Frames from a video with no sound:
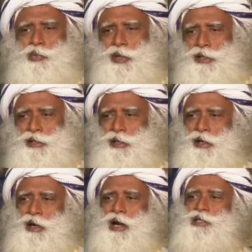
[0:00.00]
way.
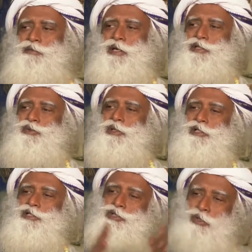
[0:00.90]
Otherwise you will
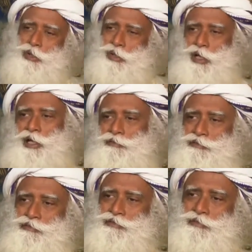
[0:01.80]
distort
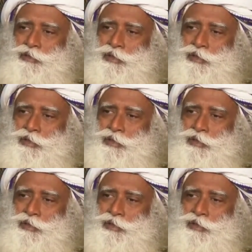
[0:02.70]
life.